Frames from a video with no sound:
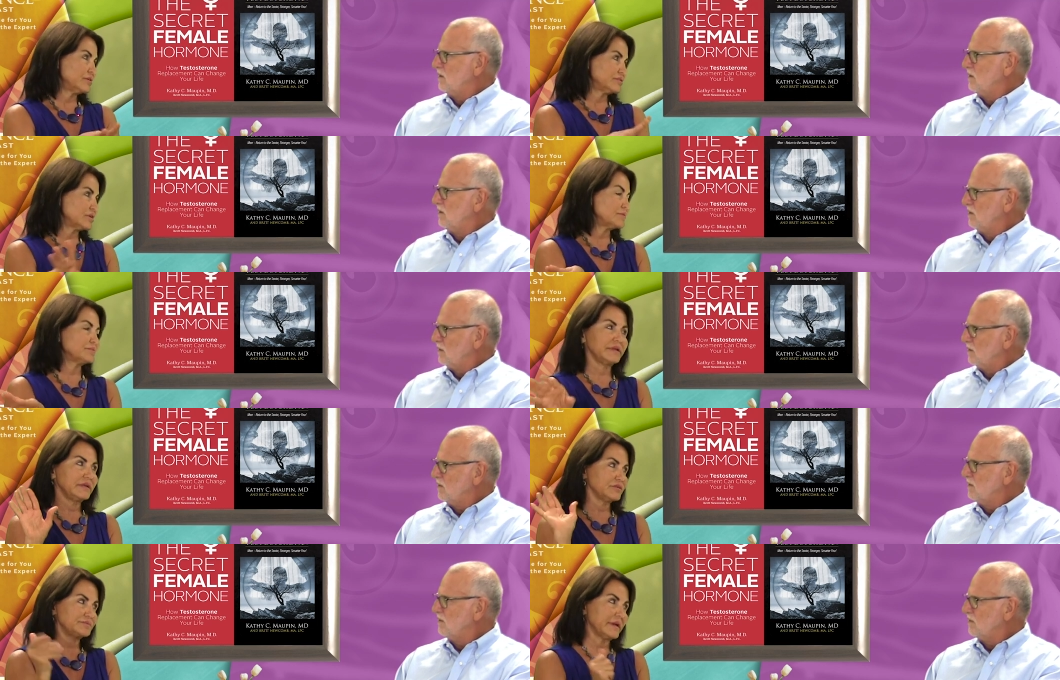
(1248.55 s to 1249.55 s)
Speaker 1: you can start
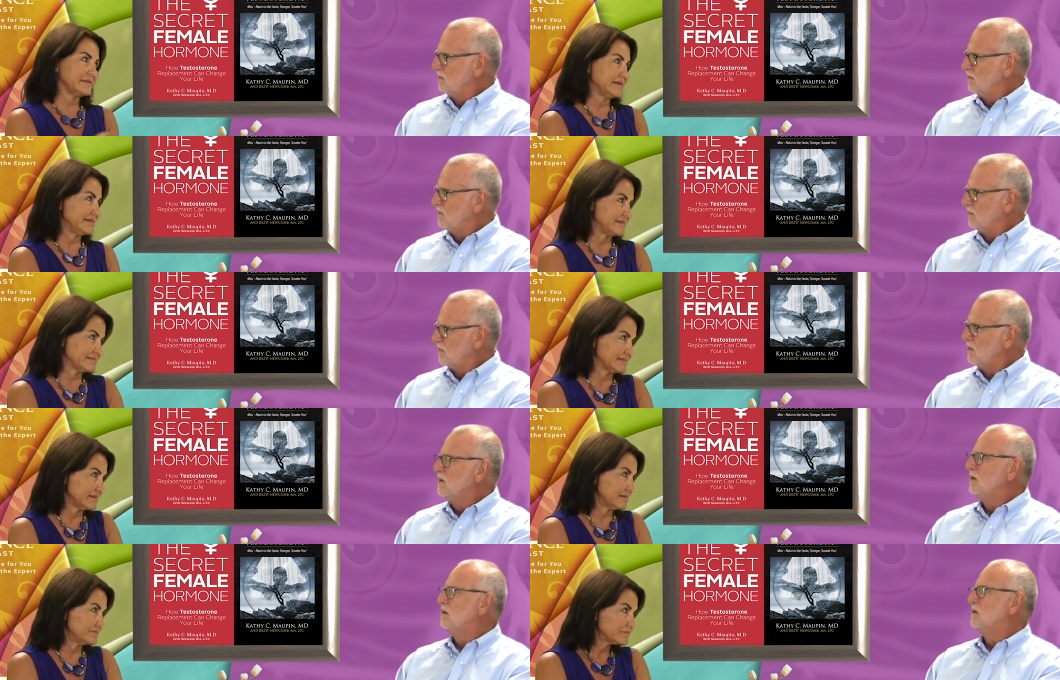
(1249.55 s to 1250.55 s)
bleeding
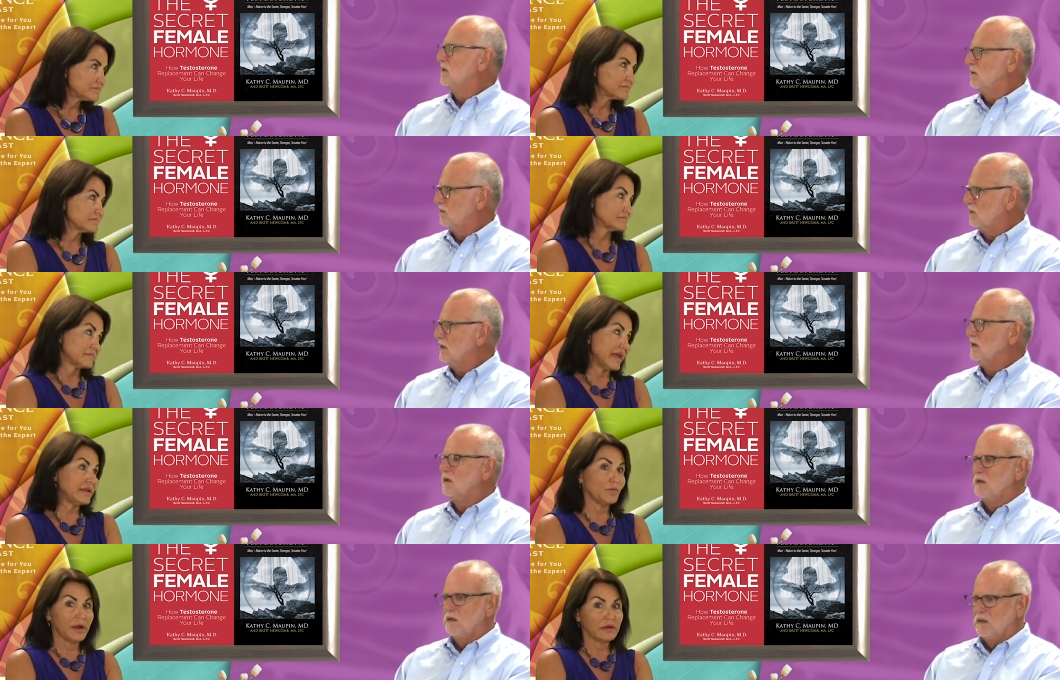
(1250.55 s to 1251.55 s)
spontaneously, okay.
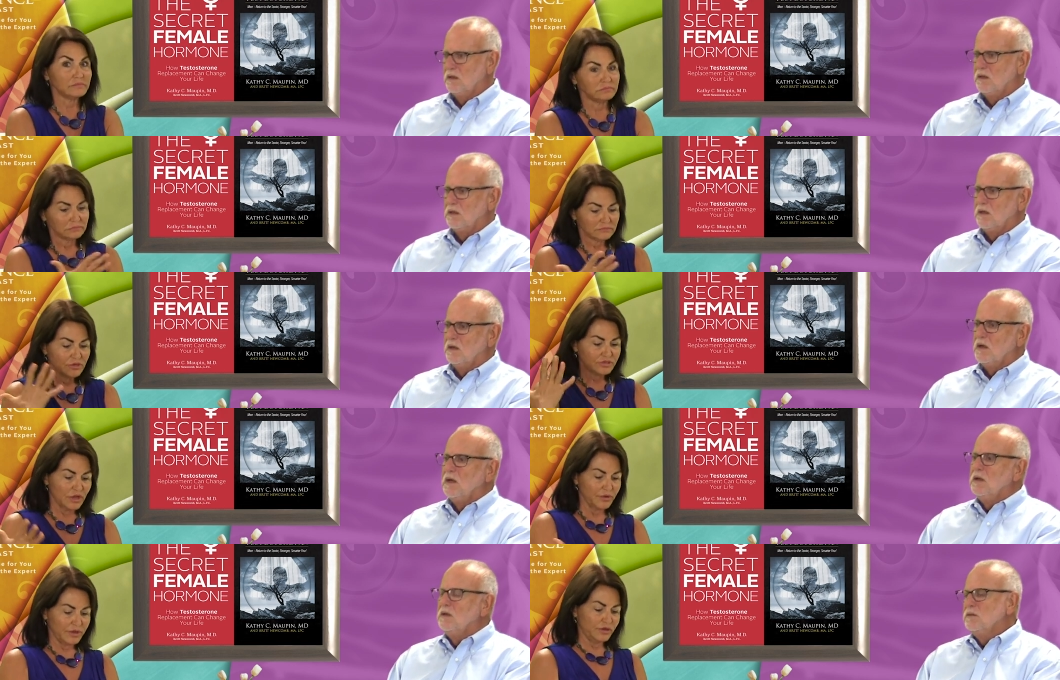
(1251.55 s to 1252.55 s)
anywhere.
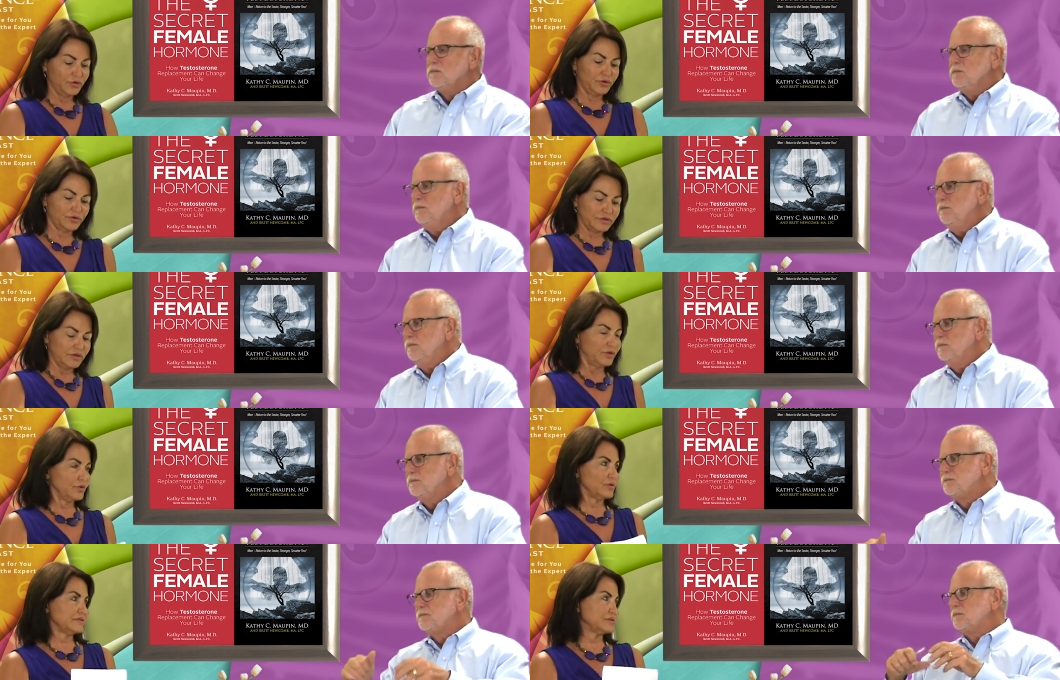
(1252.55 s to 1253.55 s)
So uter-
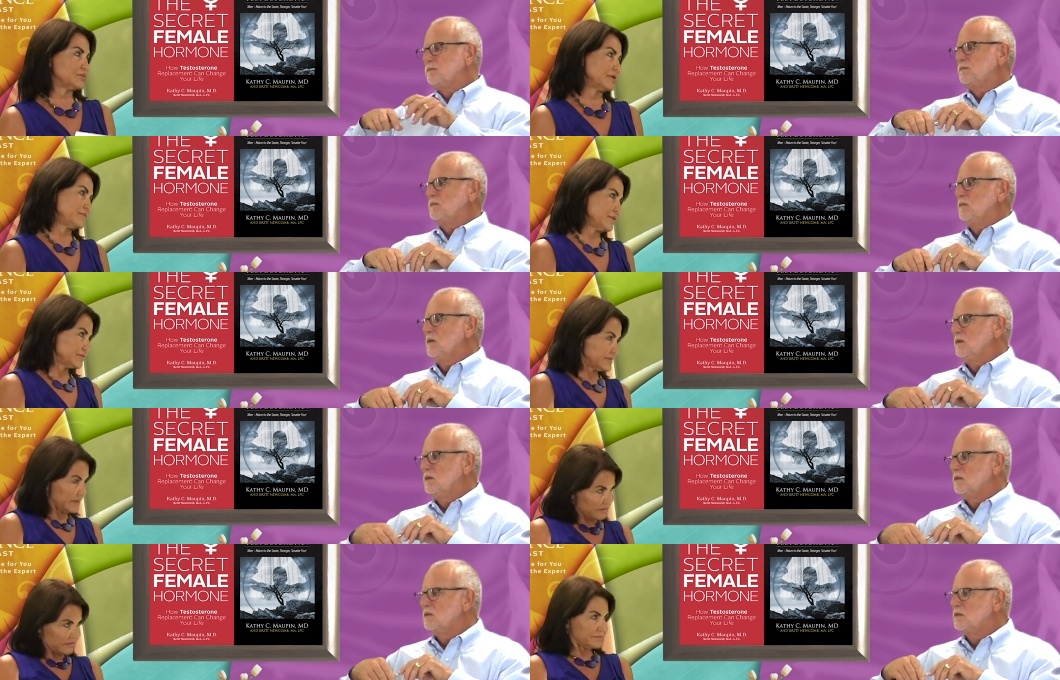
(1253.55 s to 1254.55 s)
uterus is one of those things.
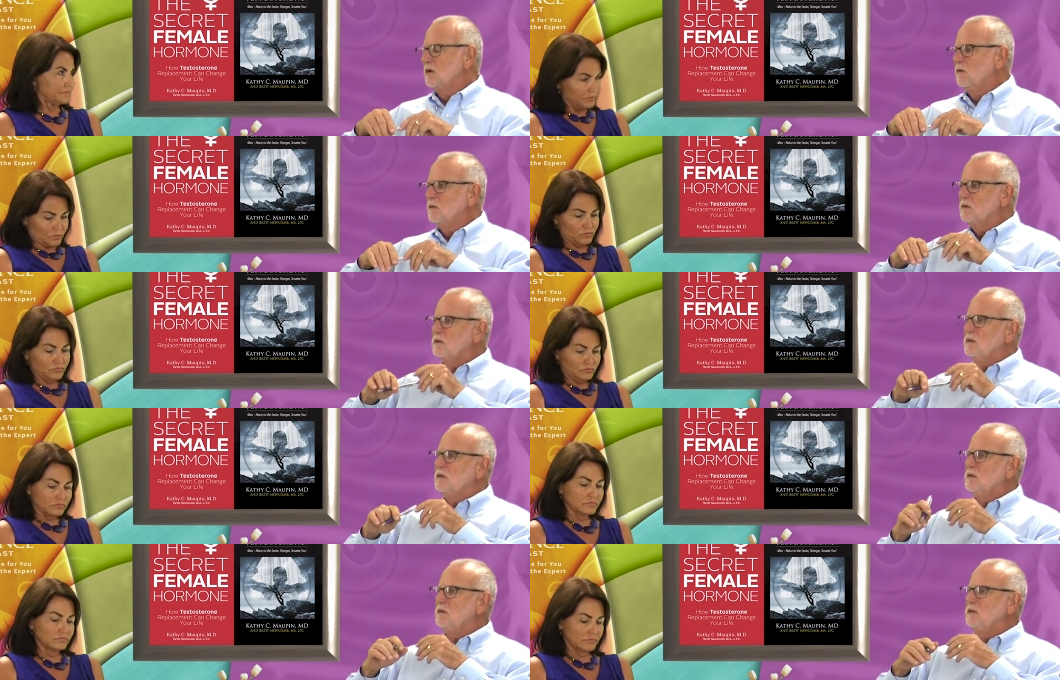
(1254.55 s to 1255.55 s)
Speaker 2: So
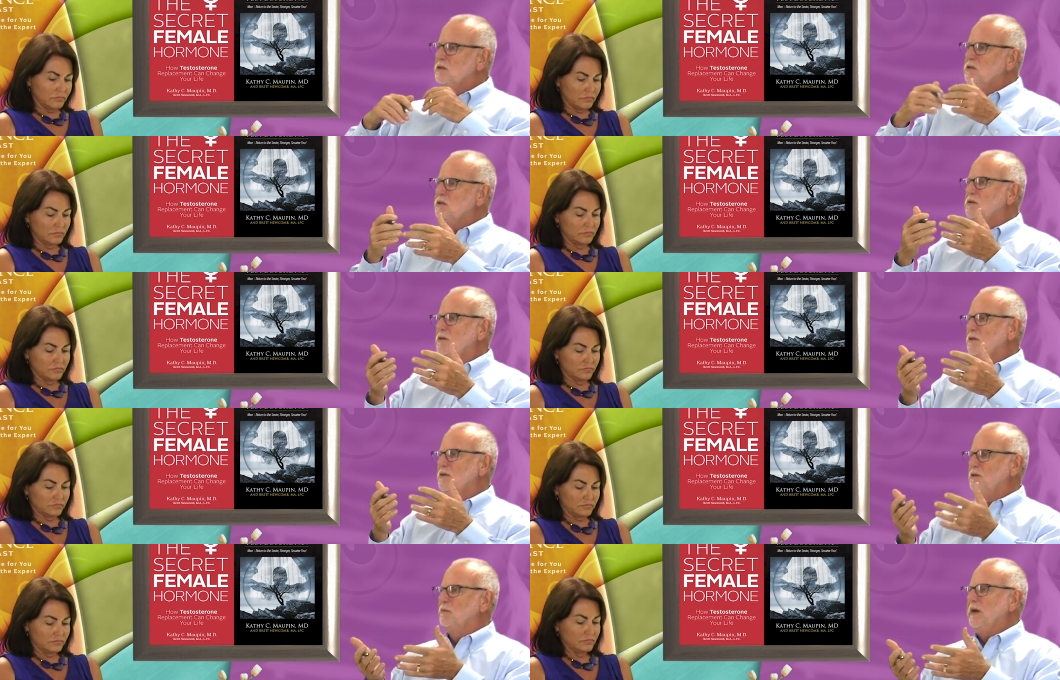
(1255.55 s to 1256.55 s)
this is
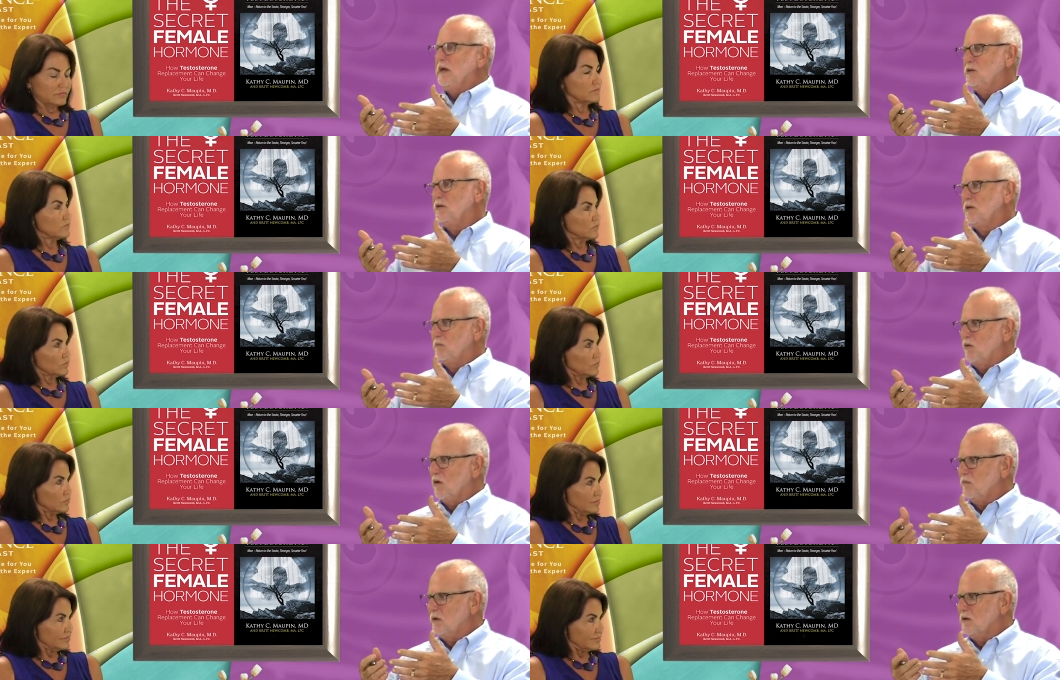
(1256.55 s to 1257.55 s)
your passion in
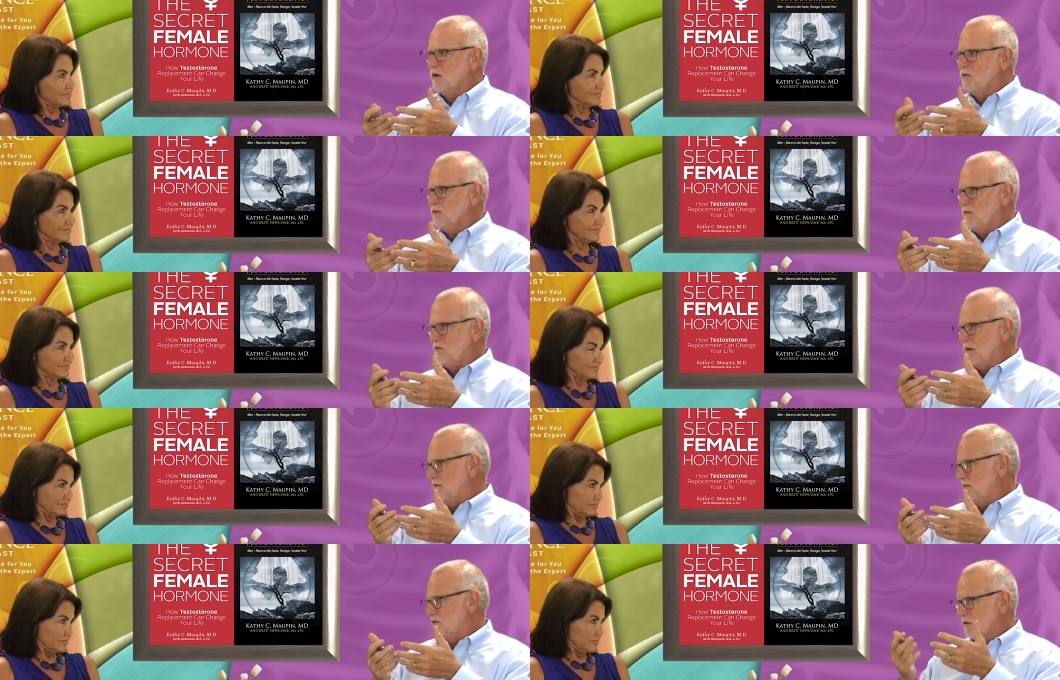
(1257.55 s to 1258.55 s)
part because you
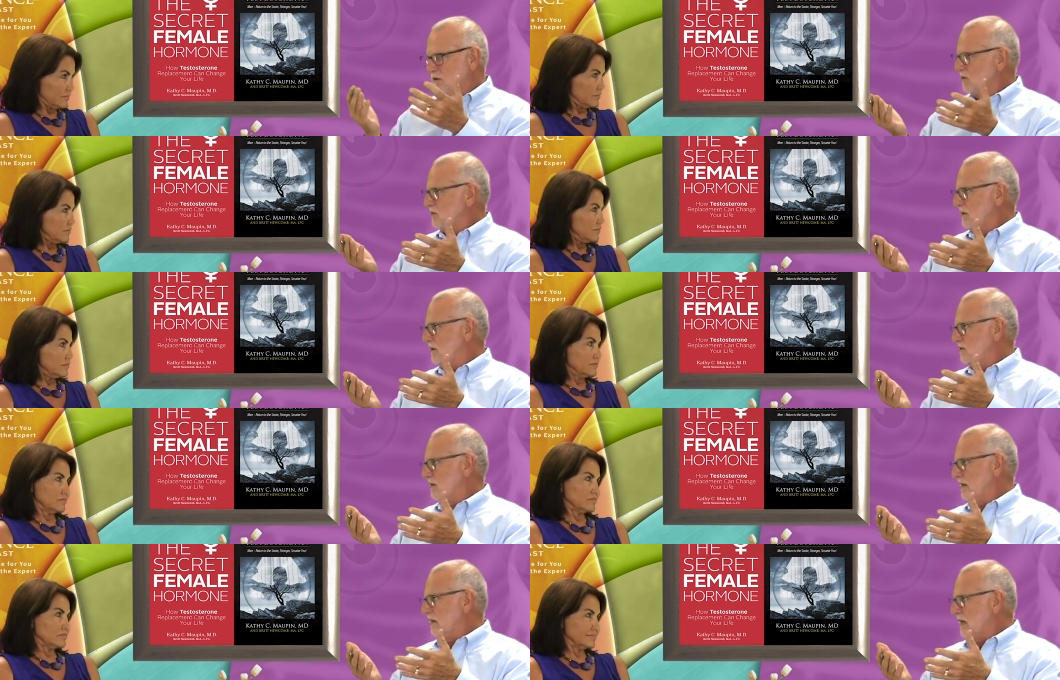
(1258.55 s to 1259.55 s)
have 30 years in as a
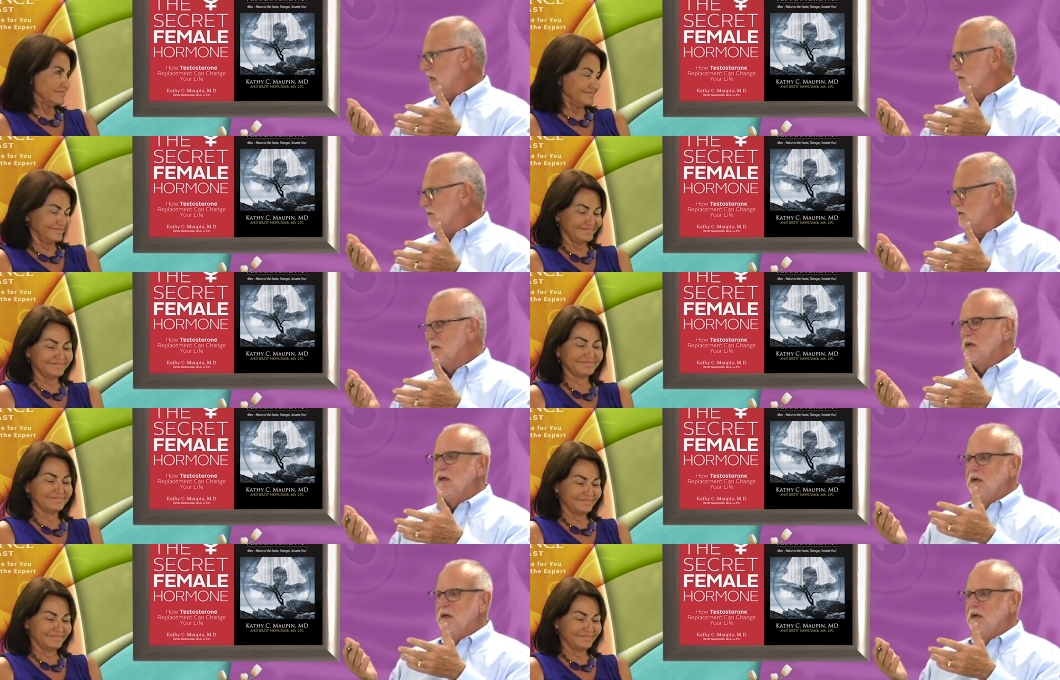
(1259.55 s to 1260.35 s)
gynecologist, mm-hmm.